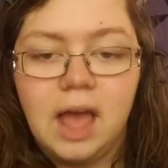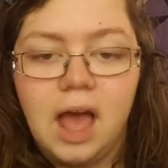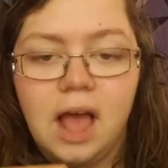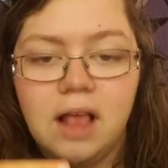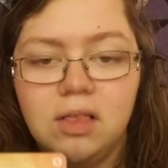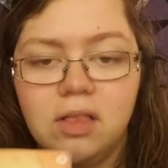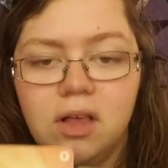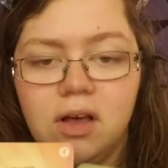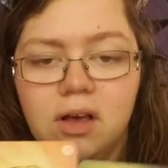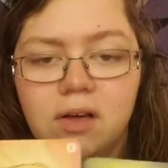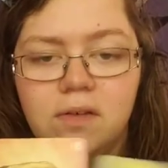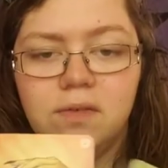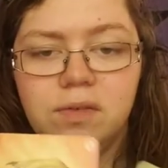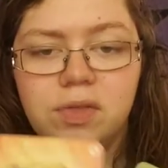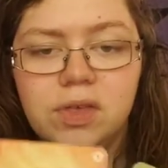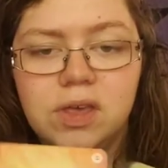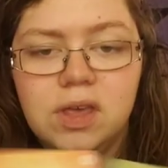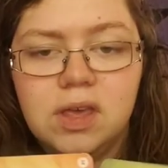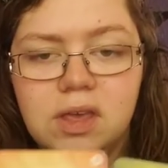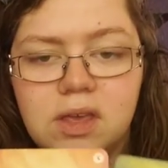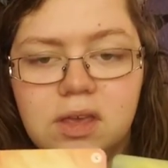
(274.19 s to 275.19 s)
I love
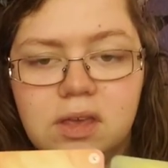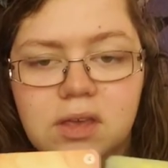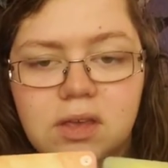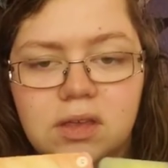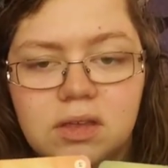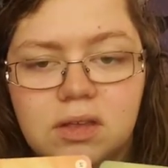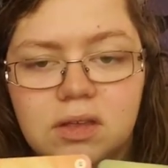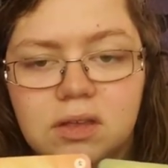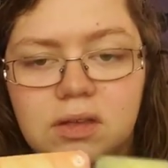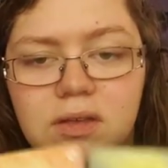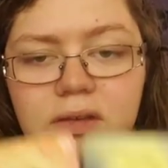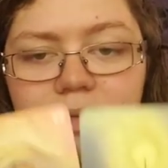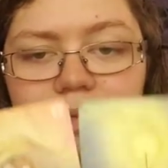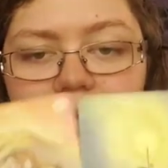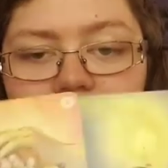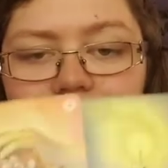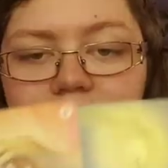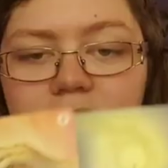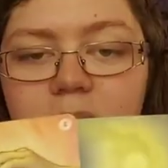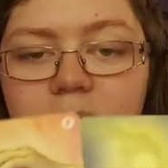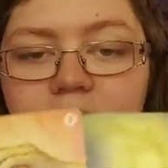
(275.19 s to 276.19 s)
the
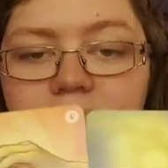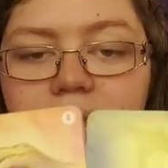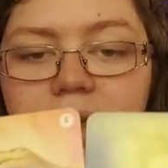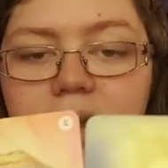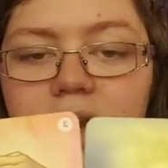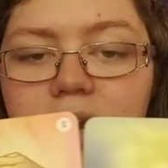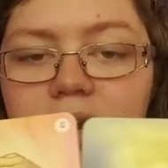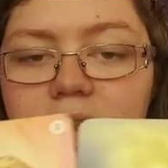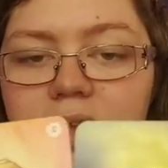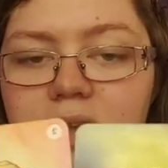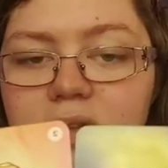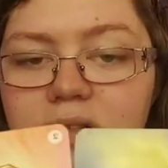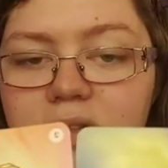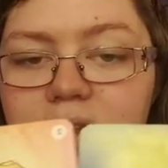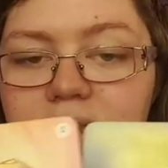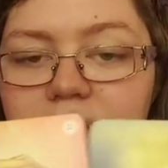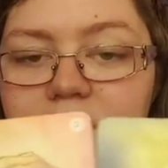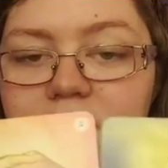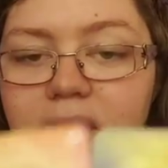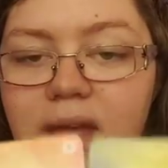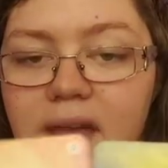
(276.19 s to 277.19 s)
similarities
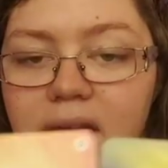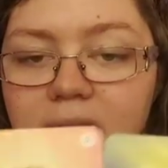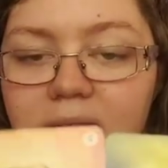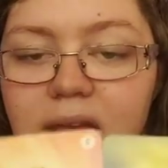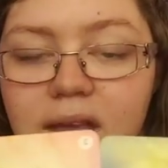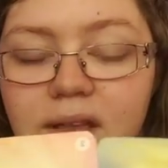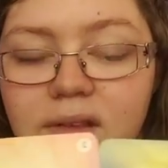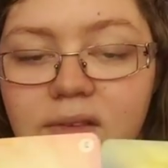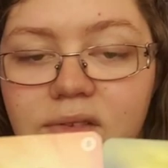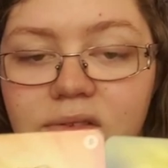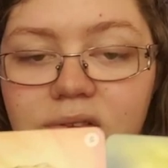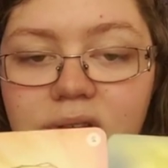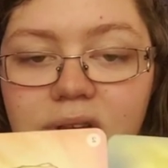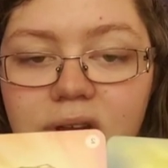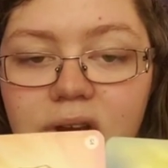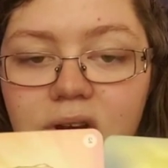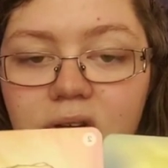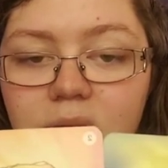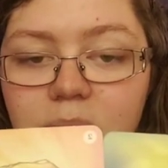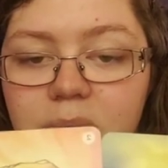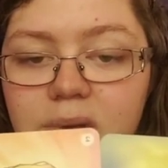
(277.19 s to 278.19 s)
in the hands here,